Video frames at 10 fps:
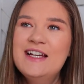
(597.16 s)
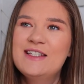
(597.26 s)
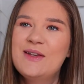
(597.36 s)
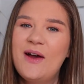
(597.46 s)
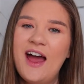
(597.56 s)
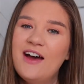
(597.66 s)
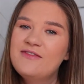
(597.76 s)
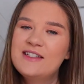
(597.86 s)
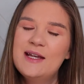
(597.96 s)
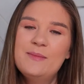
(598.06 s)
So I
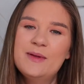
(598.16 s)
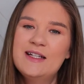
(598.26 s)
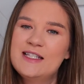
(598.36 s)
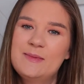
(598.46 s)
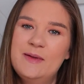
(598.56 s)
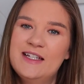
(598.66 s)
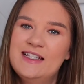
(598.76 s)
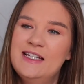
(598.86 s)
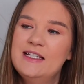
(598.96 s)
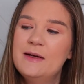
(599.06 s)
have templates,
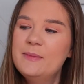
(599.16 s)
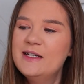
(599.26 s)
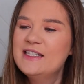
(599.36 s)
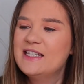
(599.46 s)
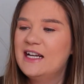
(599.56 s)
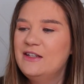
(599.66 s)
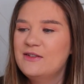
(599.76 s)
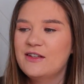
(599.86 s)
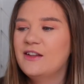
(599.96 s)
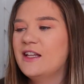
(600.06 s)
PSD templates that I
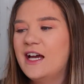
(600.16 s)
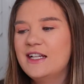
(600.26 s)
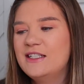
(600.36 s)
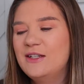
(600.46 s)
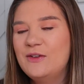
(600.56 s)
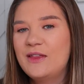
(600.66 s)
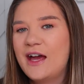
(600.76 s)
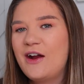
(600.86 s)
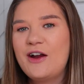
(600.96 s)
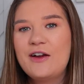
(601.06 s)
use a lot too
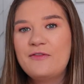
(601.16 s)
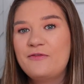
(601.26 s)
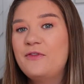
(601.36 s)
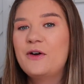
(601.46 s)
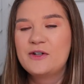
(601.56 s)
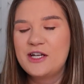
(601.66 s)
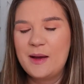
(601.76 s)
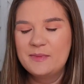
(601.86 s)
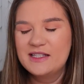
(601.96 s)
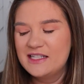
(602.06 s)
that are
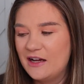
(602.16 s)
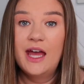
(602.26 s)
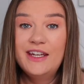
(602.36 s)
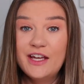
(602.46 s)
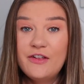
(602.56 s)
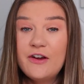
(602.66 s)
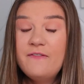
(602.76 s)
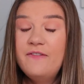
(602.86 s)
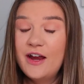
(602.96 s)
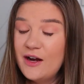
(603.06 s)
Photoshop and stuff. Another
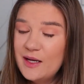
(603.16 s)
very